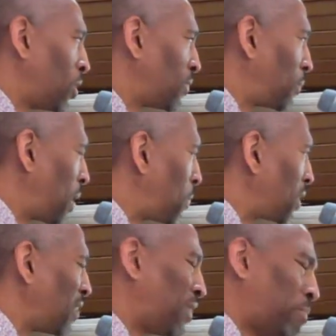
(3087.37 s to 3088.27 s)
if the
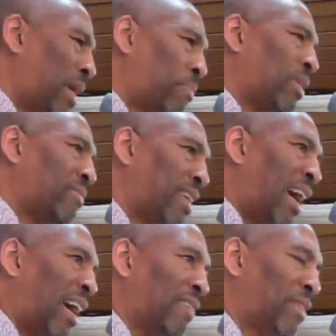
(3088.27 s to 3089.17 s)
people, if the people of
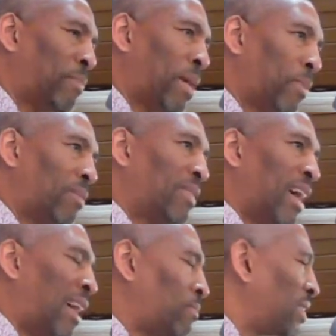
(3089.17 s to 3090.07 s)
God, if the people of
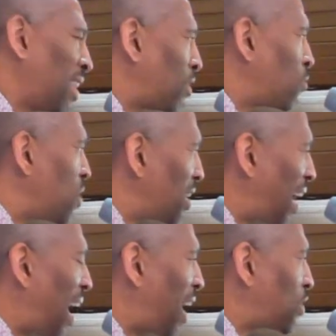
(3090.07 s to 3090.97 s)
God would ever
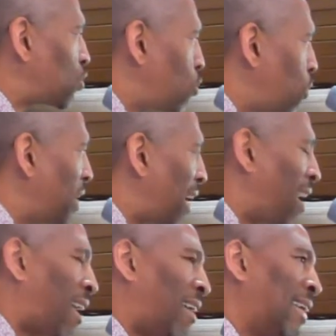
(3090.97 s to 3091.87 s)
realize who we
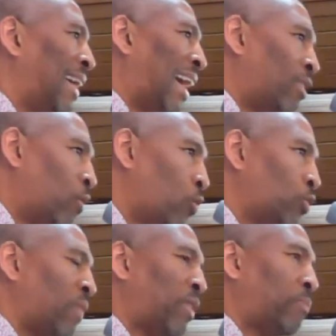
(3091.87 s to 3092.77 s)
are and
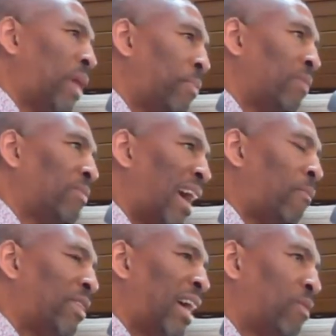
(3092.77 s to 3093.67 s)
whose we, if the people of
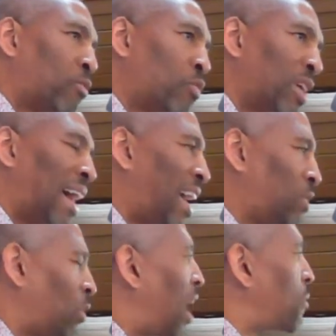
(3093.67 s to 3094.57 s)
God would ever
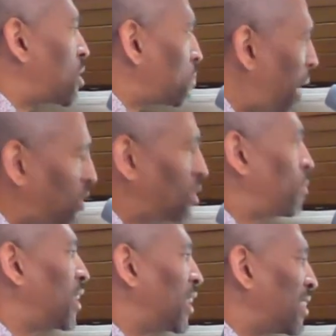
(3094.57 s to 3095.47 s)
realize what our
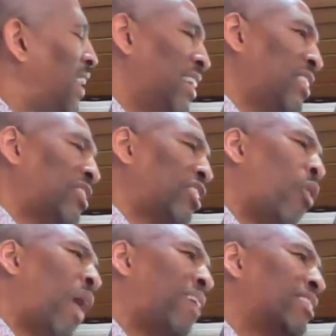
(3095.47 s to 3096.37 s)
responsibility is, he just to
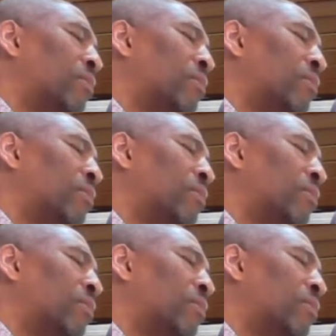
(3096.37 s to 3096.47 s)
go out and